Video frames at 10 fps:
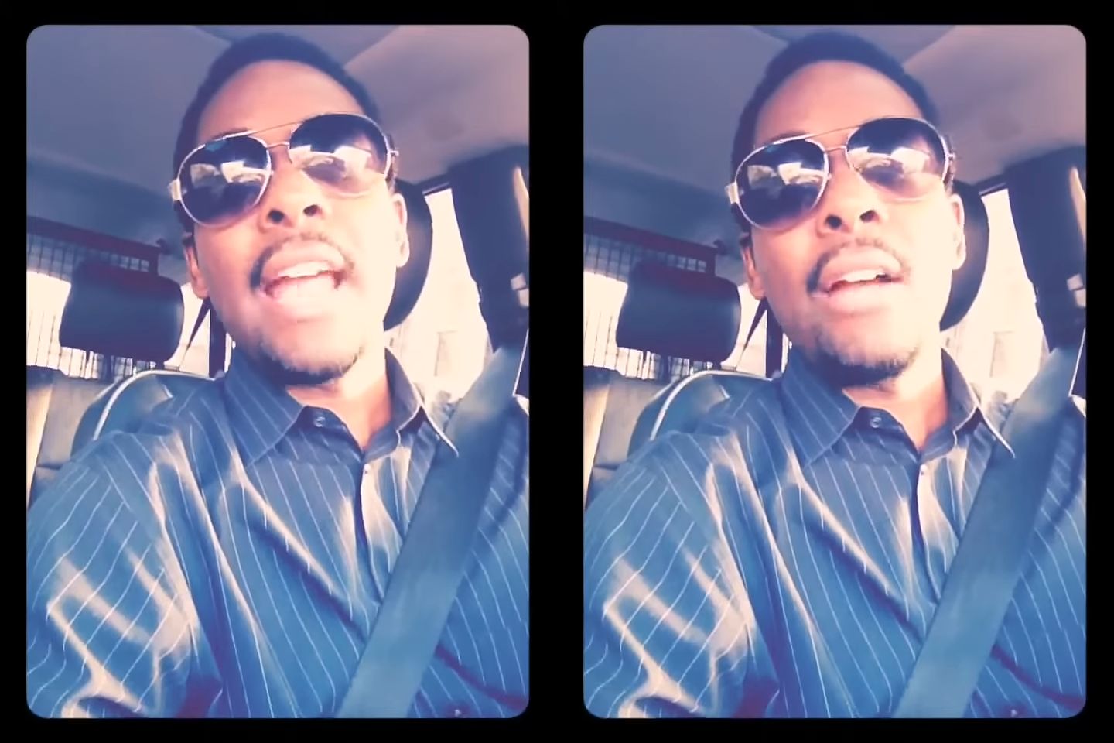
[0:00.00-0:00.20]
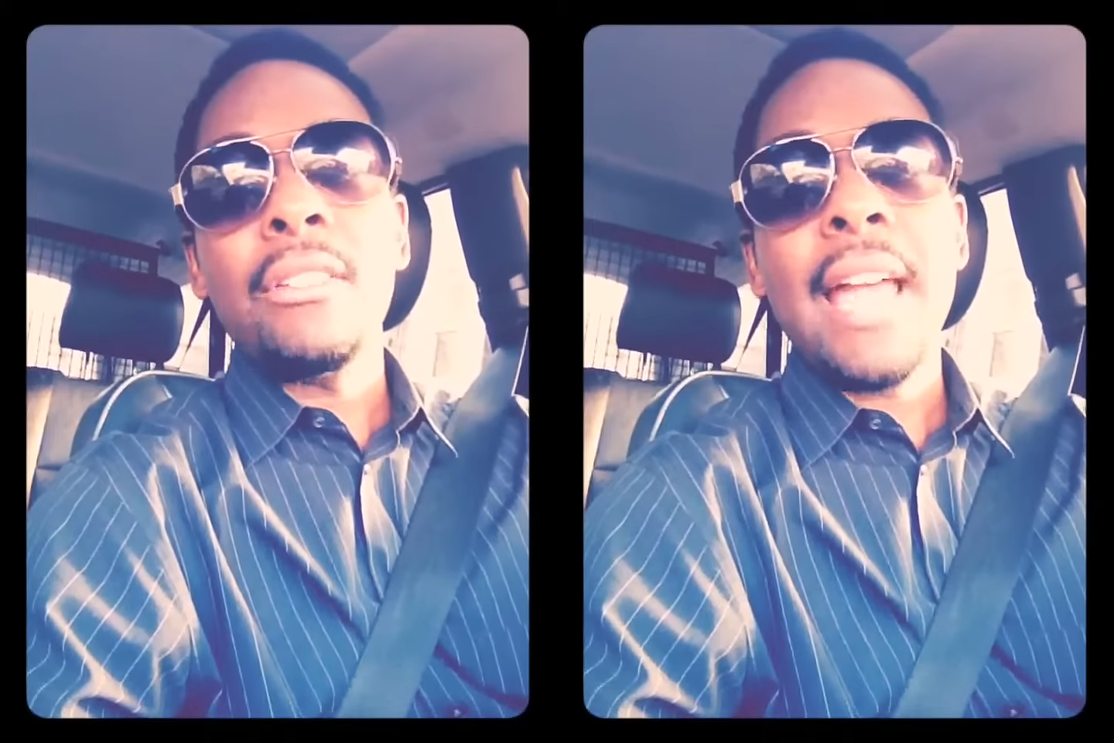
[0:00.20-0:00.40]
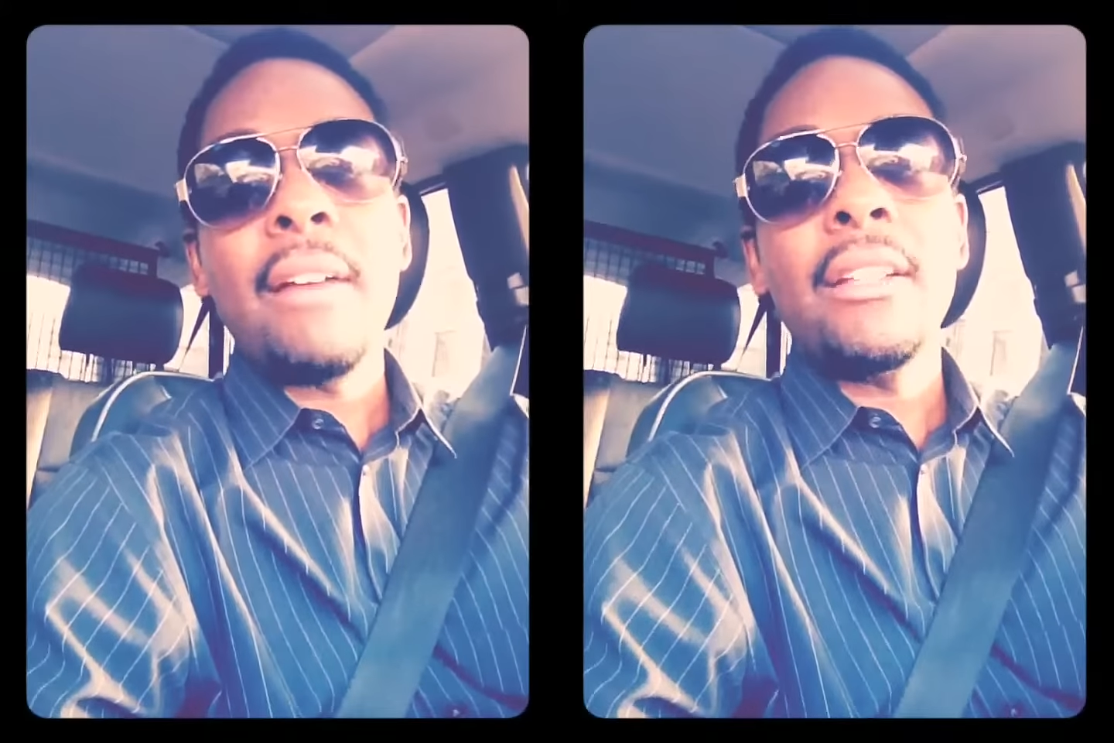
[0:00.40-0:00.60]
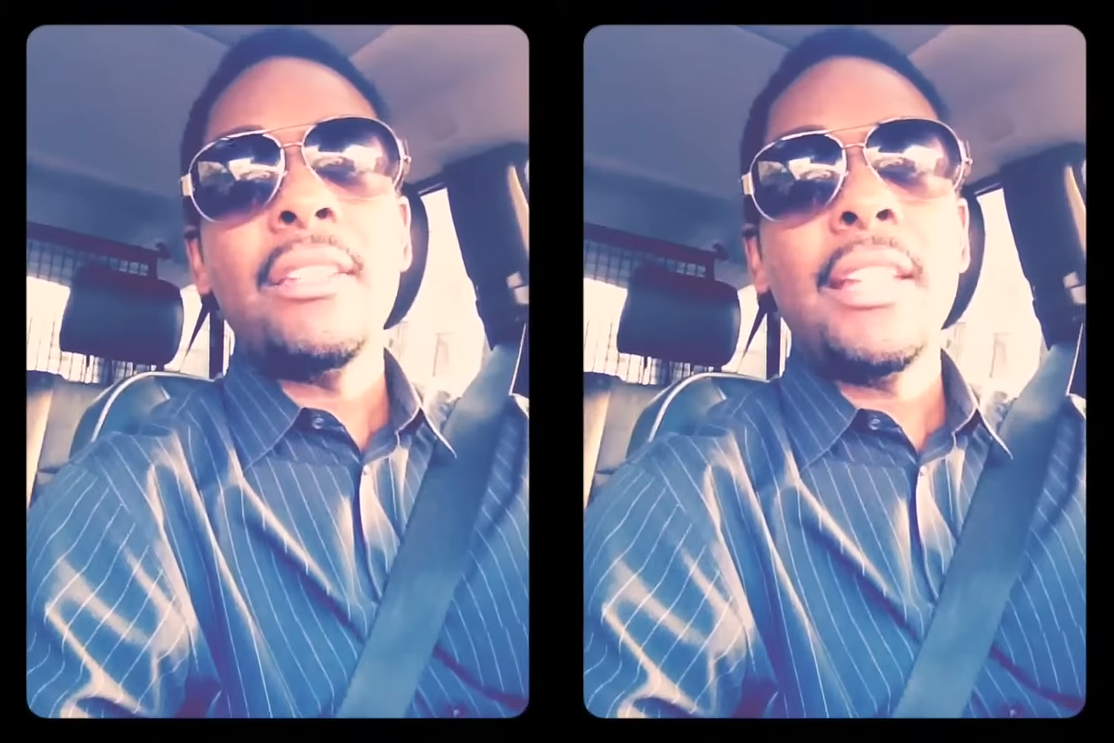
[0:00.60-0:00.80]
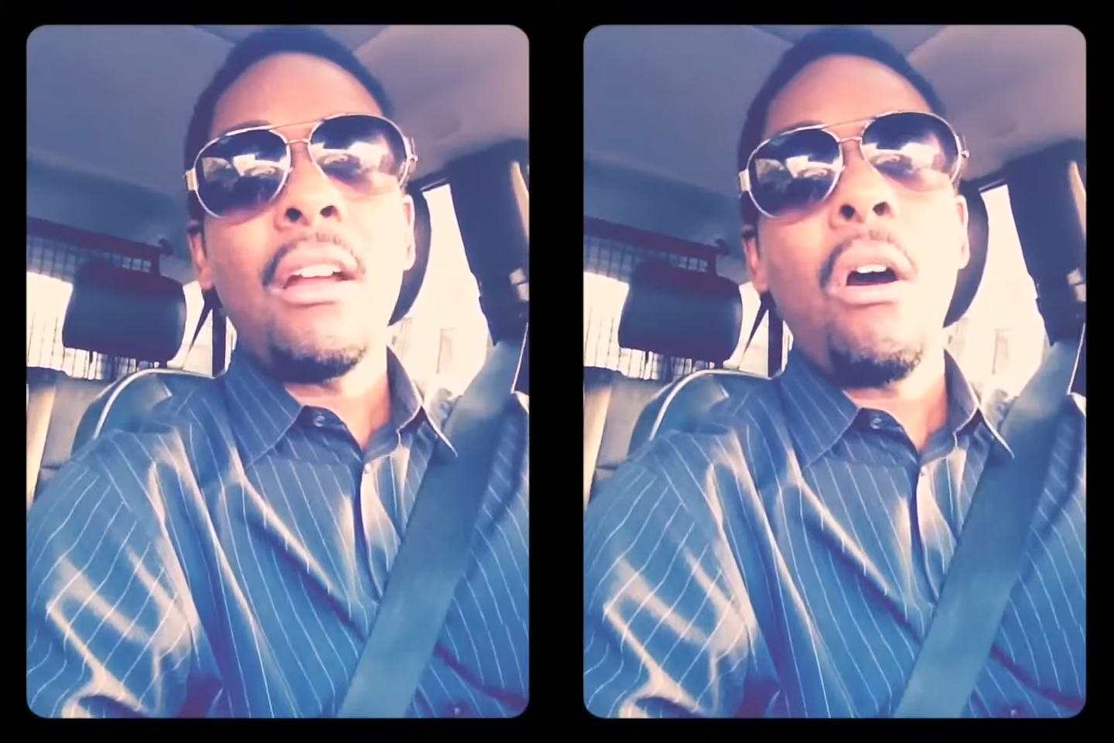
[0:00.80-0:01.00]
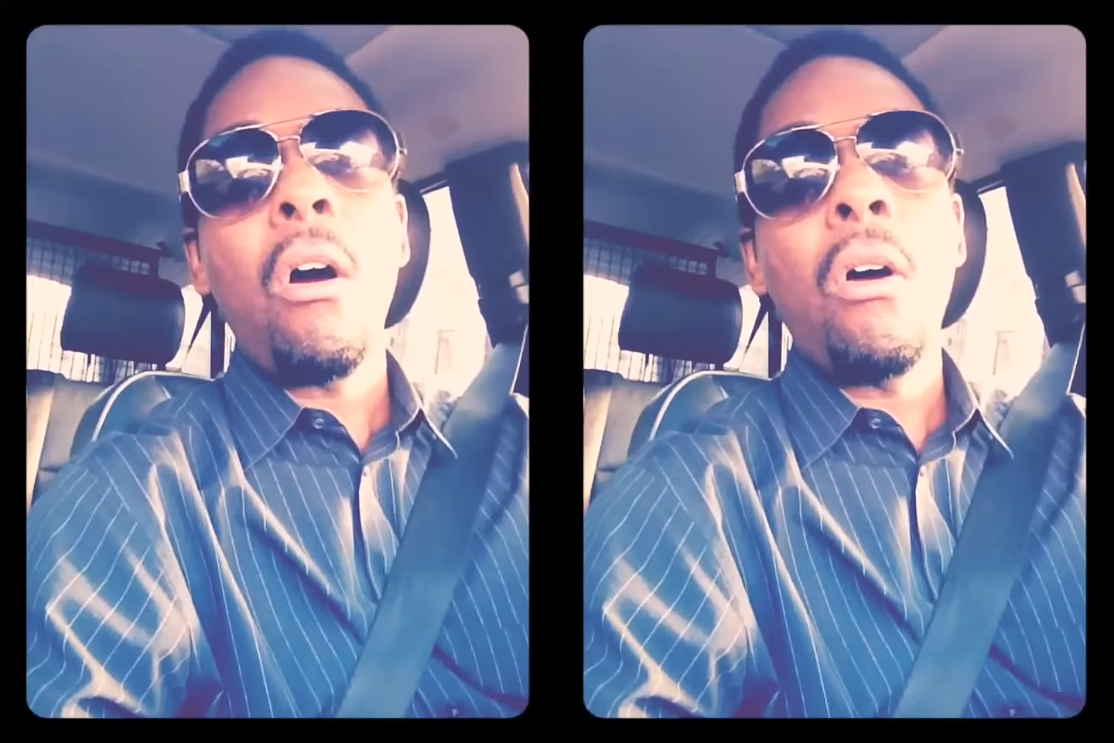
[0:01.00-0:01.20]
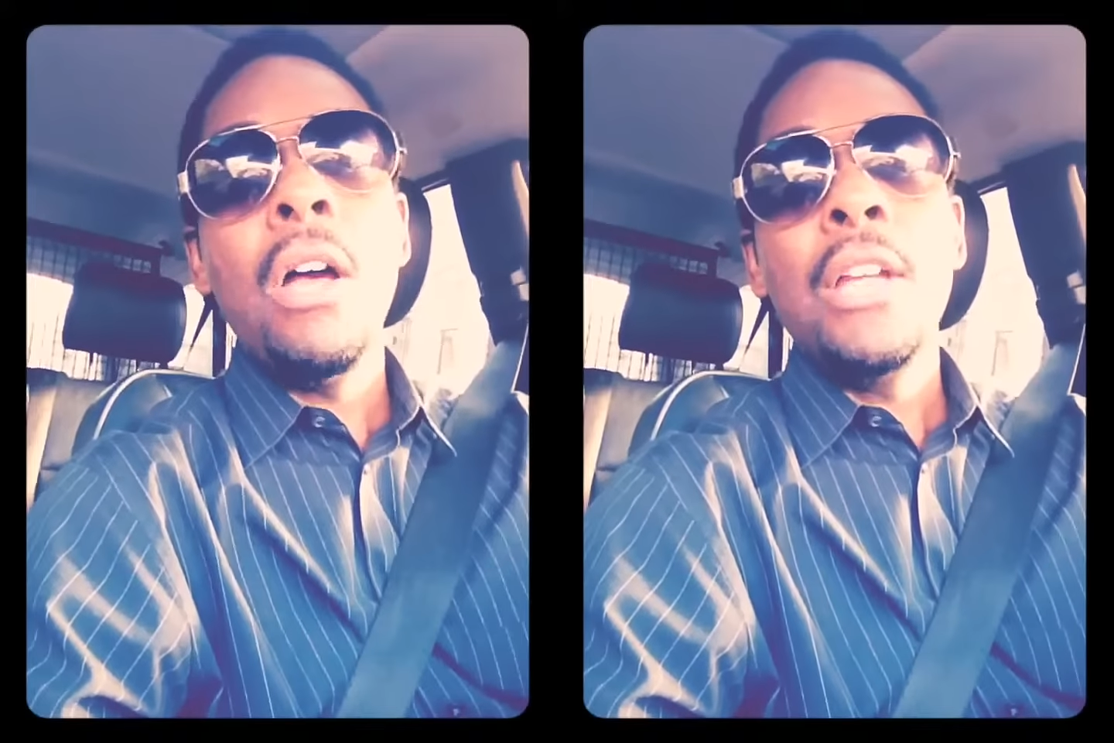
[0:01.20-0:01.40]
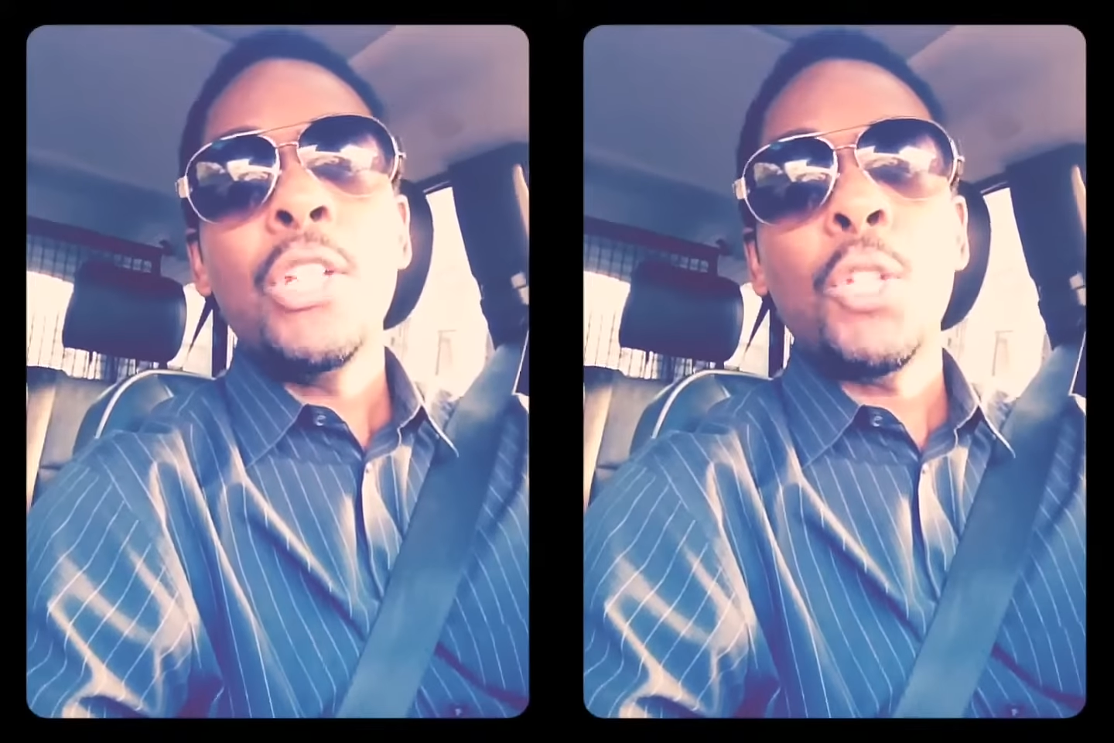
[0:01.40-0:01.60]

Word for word: downtown at City Hall